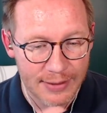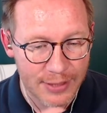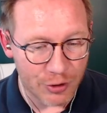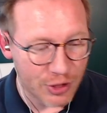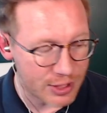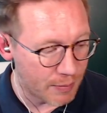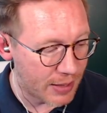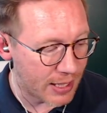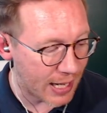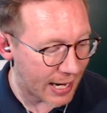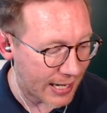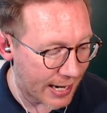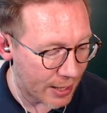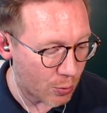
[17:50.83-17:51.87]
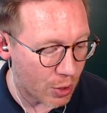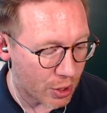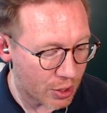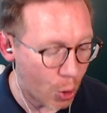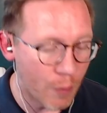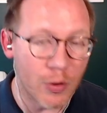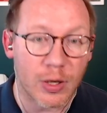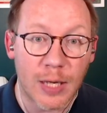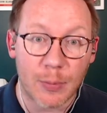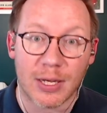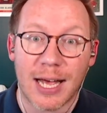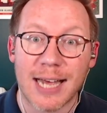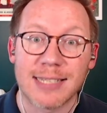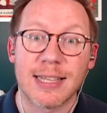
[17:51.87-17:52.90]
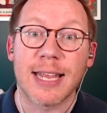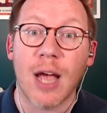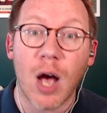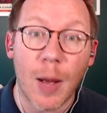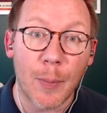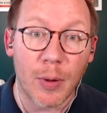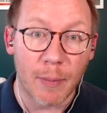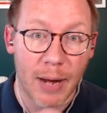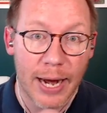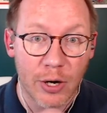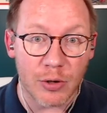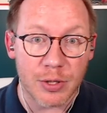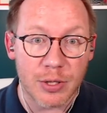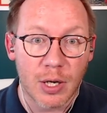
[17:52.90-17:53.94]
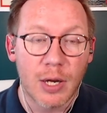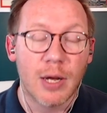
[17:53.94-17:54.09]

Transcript: And in just a minute, I kind of want to go over a couple guys in the upper minors